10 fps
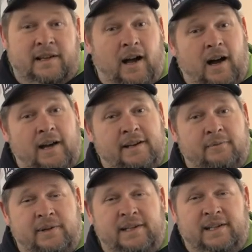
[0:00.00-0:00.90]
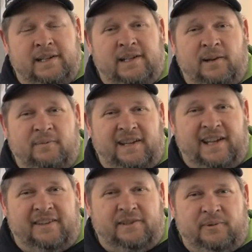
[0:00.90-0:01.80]
God and we can come
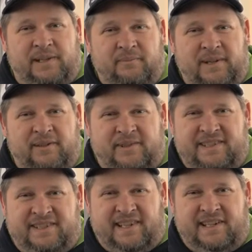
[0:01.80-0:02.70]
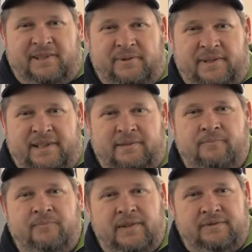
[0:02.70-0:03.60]
together and we can meet. We're just not doing it
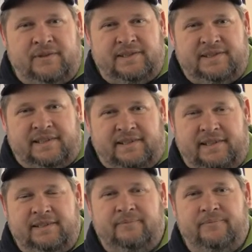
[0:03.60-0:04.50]
physically.